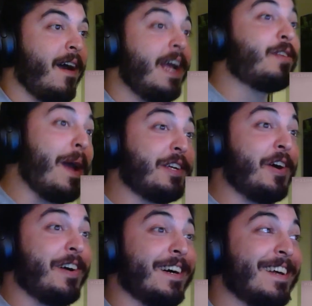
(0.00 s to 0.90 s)
It's
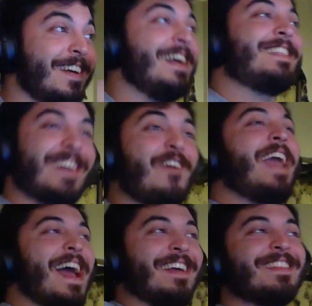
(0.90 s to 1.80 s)
Rachel! It's
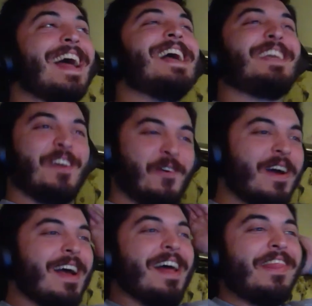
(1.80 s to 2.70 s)
okay, thank you.
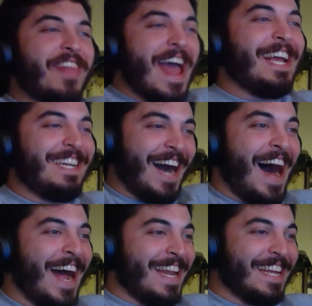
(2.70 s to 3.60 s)
Thank
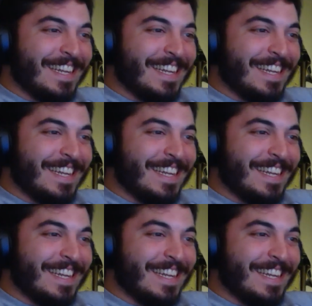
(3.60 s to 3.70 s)
God.